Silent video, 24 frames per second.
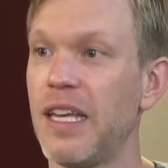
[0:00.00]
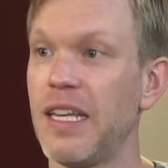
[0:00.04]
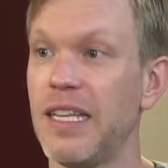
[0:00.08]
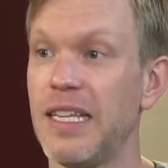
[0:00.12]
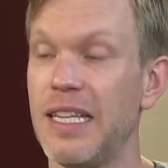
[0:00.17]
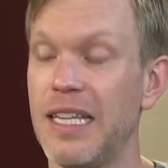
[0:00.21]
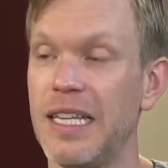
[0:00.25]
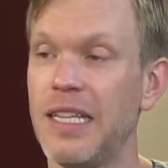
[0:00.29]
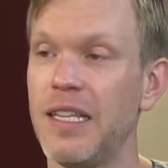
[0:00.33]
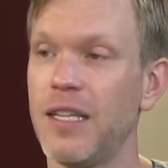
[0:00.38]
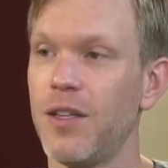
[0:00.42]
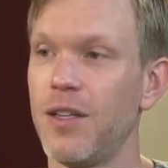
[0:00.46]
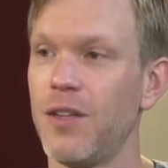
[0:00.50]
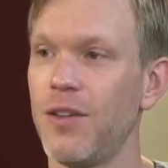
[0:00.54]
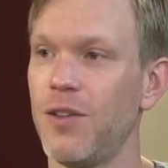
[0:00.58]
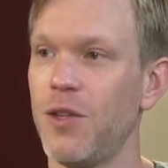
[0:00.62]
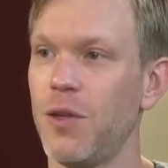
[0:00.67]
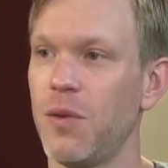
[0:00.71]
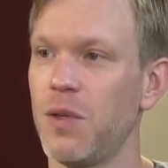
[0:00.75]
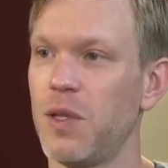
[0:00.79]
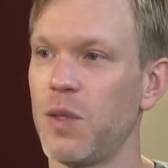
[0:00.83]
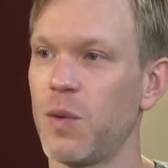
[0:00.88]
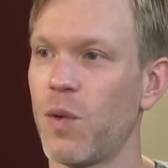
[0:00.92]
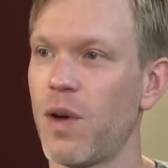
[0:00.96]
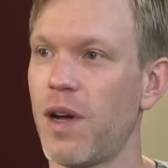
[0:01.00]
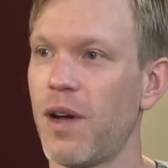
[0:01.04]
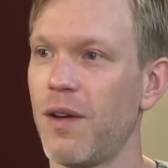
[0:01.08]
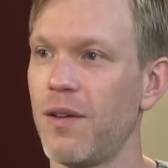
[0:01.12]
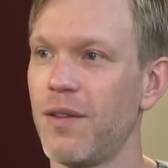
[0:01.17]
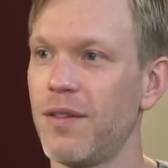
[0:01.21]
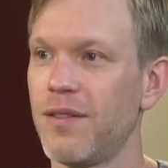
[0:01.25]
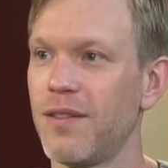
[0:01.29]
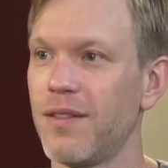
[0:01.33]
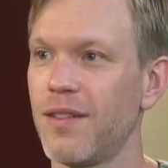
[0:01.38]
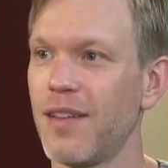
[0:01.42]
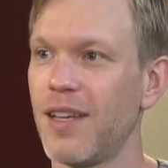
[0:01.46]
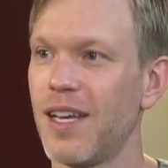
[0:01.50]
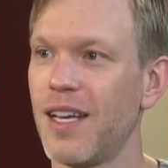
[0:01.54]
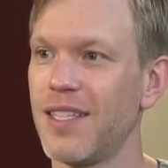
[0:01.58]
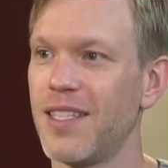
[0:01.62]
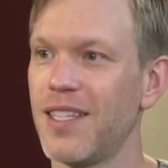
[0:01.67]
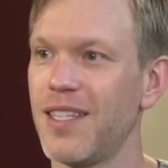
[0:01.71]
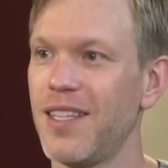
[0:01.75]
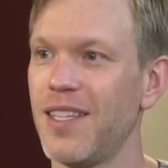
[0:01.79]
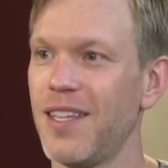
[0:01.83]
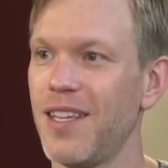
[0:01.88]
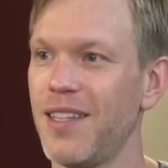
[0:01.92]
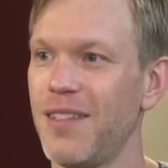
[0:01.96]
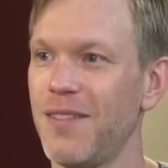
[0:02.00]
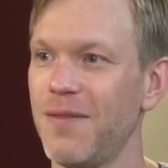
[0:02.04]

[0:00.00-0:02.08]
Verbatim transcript: didn't do as well as it did?